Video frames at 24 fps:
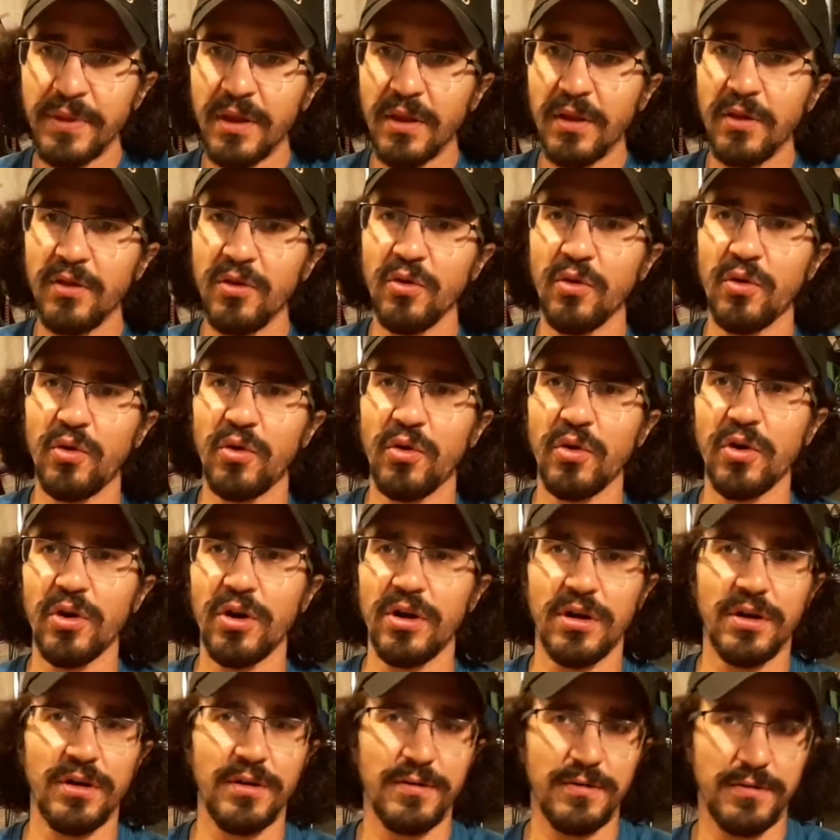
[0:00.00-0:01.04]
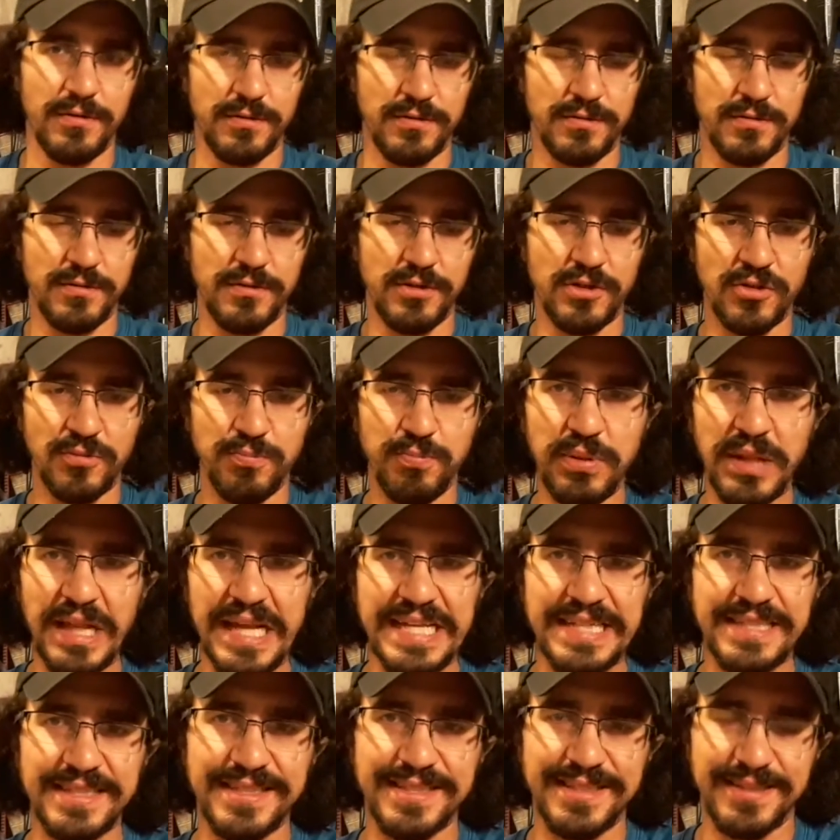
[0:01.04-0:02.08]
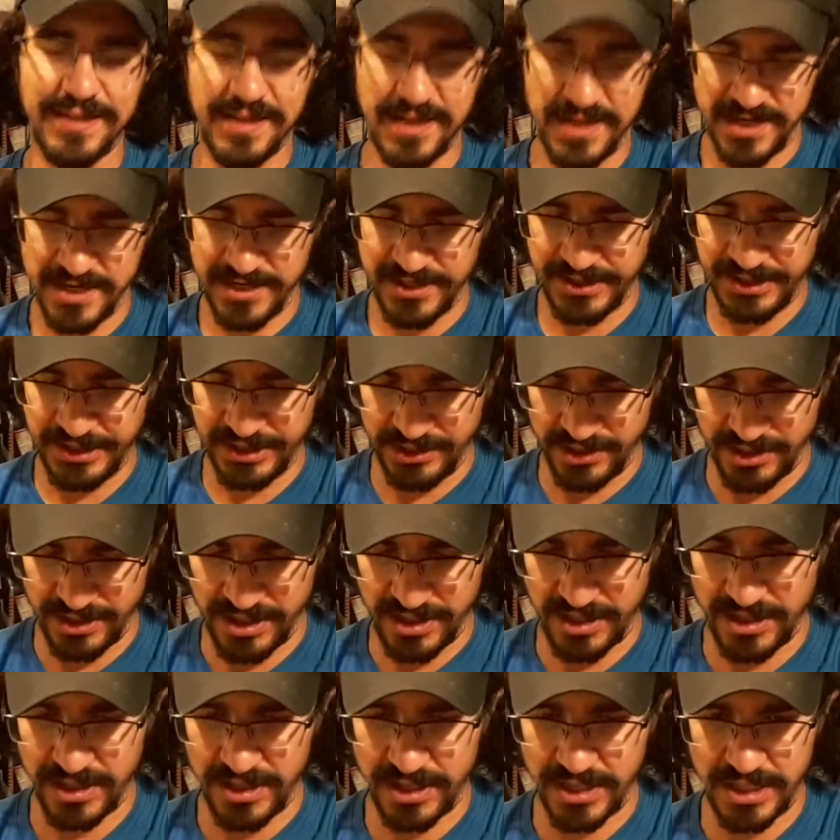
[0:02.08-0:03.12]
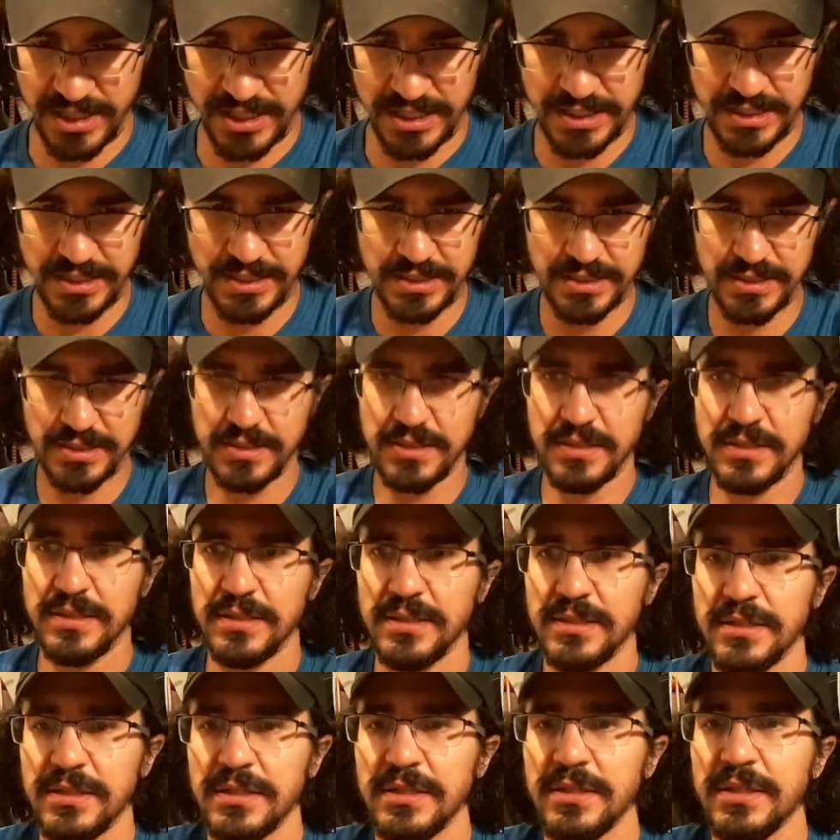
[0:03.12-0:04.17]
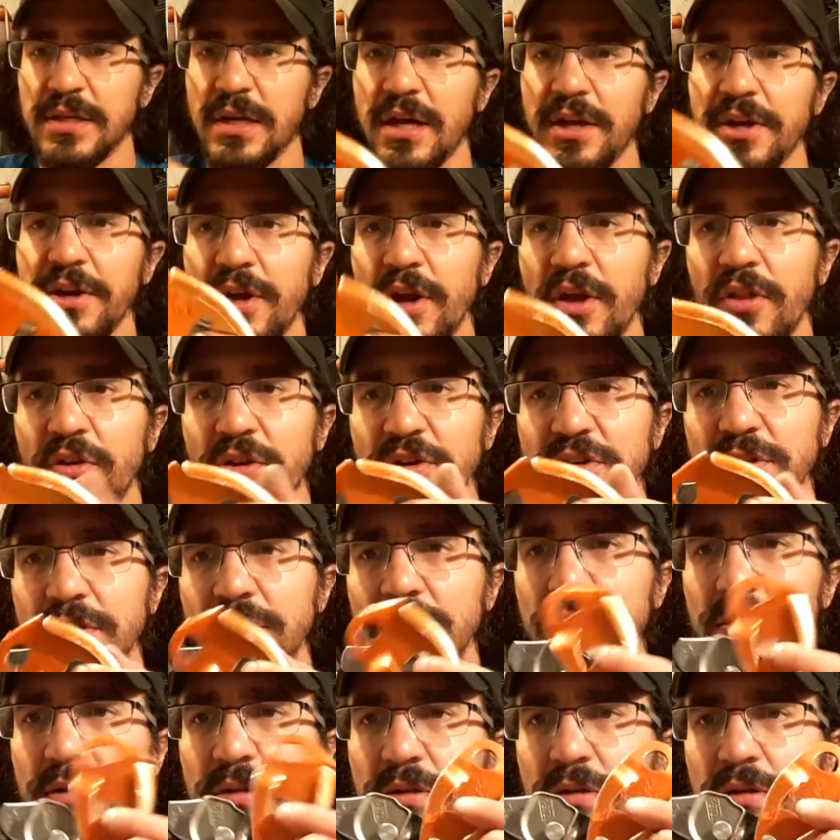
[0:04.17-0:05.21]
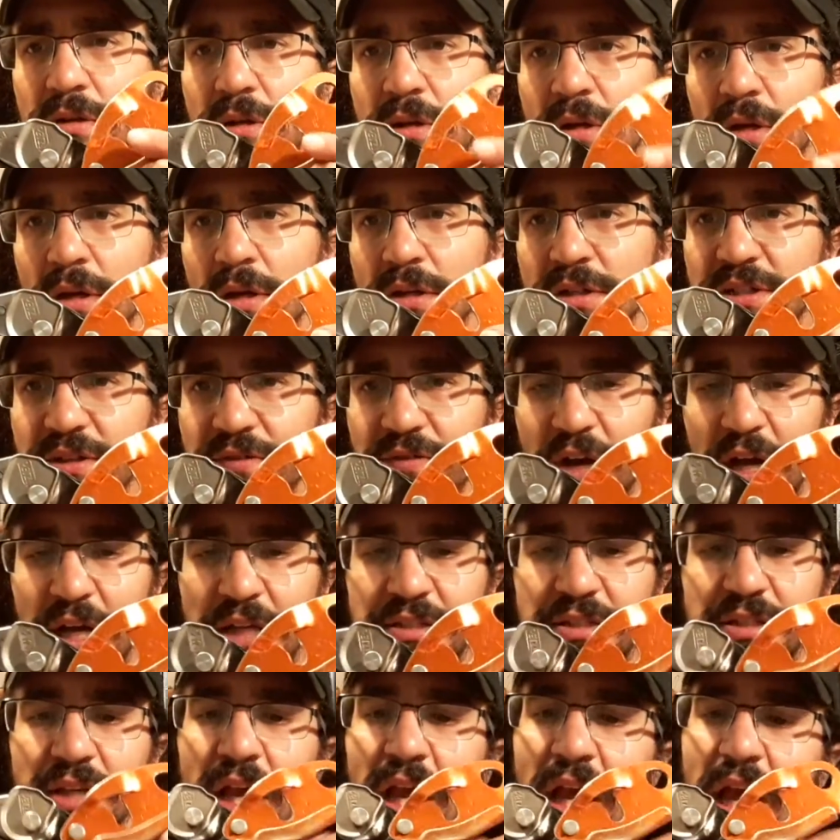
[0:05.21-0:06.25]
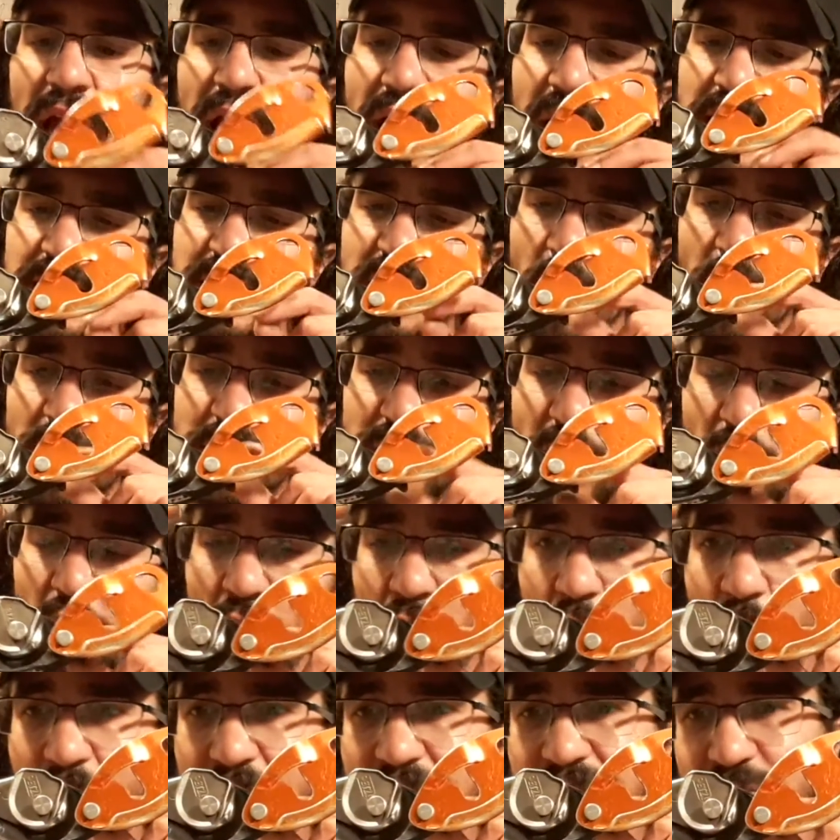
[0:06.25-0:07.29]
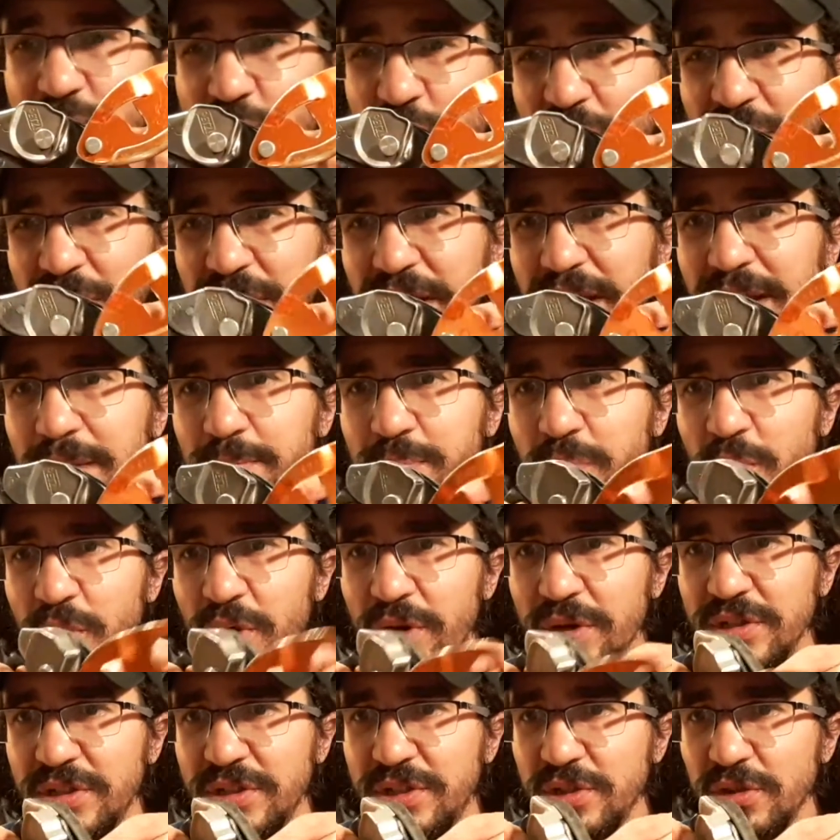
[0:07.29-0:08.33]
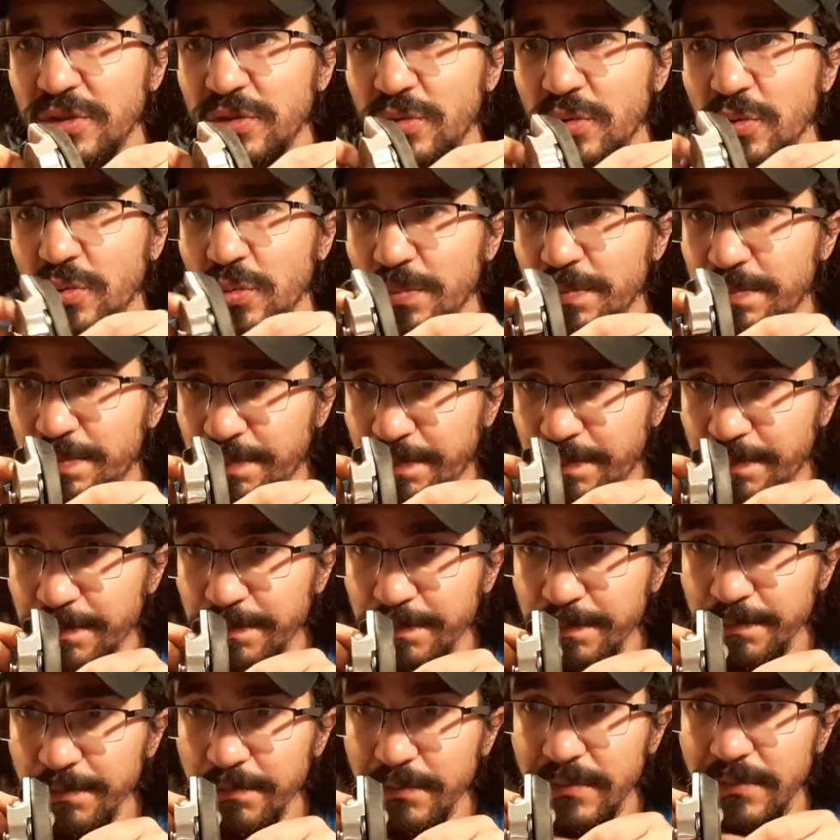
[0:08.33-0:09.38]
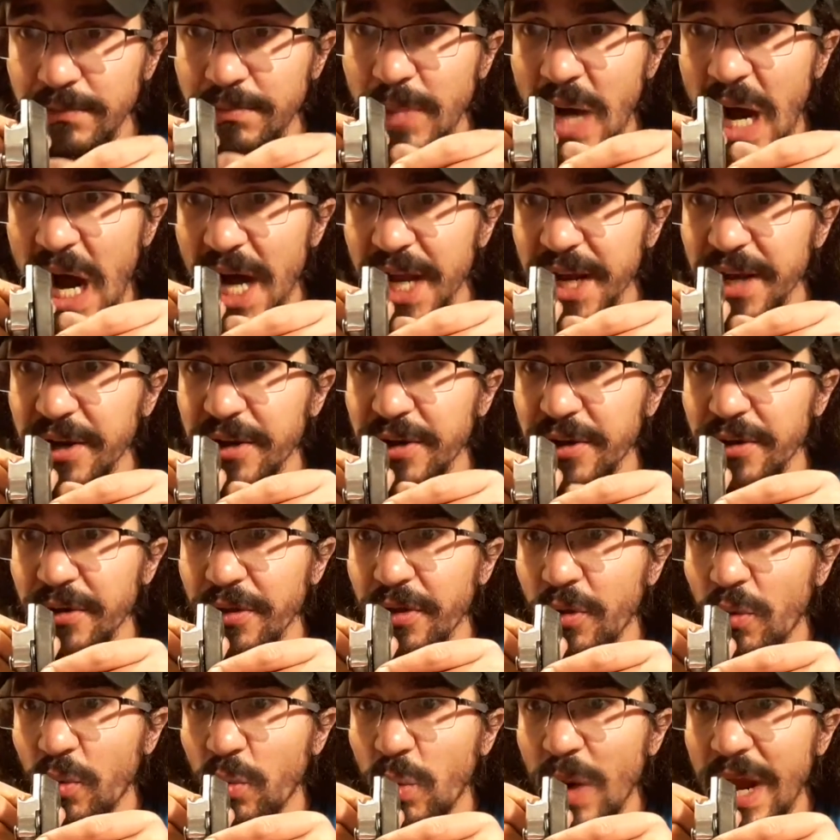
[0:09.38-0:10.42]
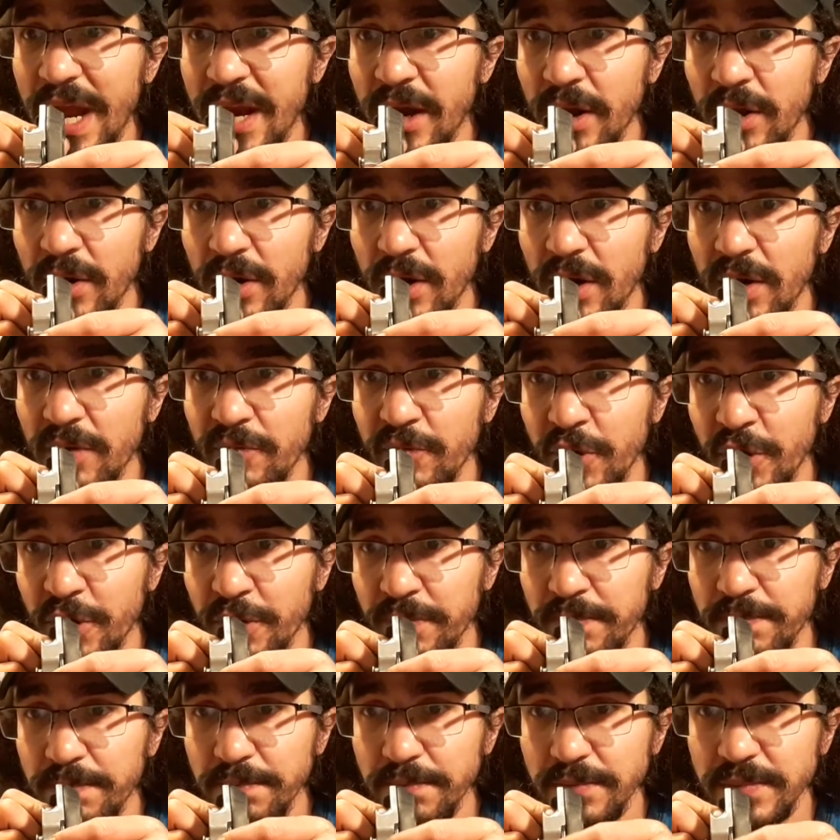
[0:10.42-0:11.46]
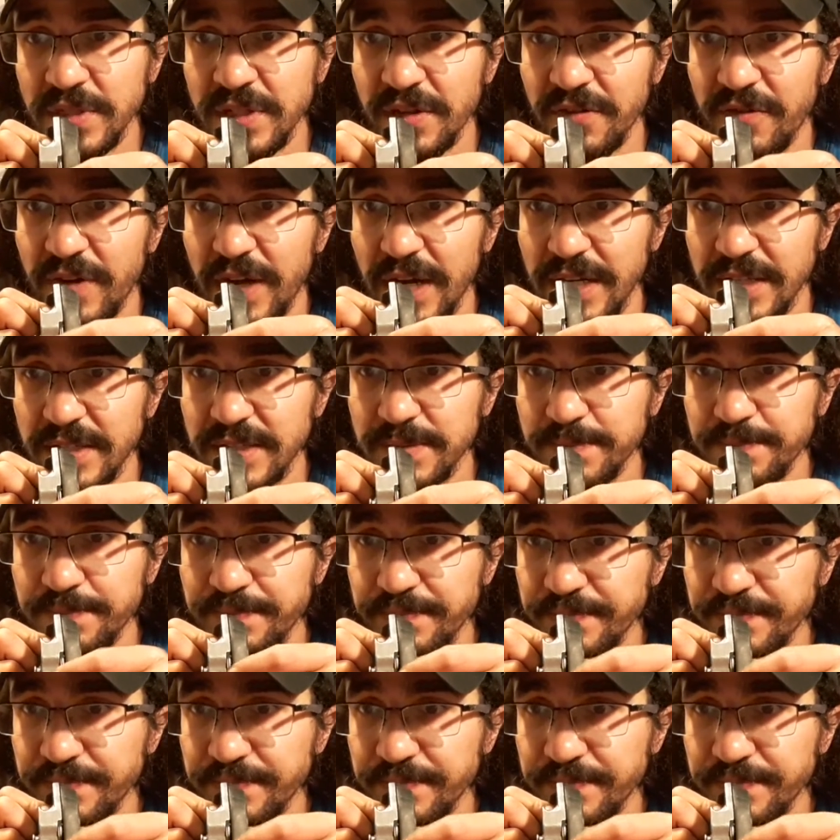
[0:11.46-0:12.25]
your plates on your other device. And so it's always really important to monitor the wear of your device.